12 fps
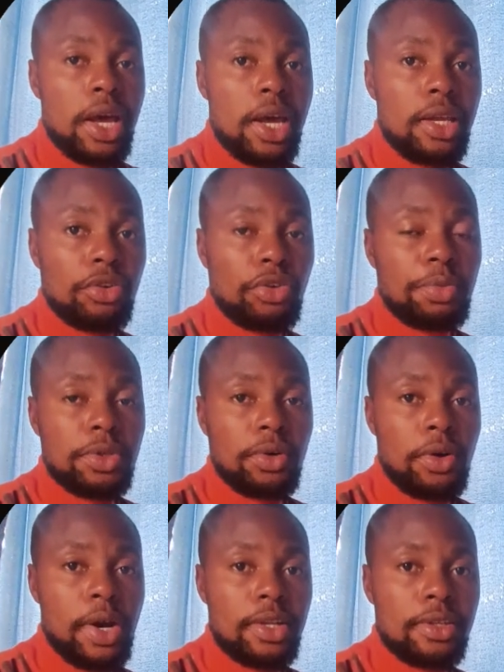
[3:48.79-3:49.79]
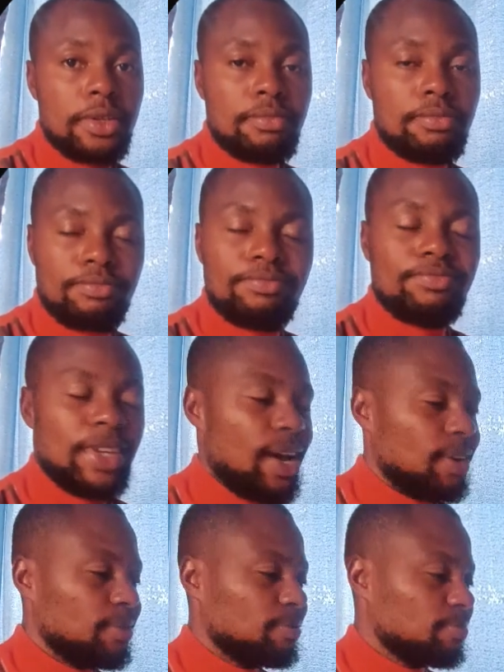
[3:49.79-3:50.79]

in crypto. All right. Yeah.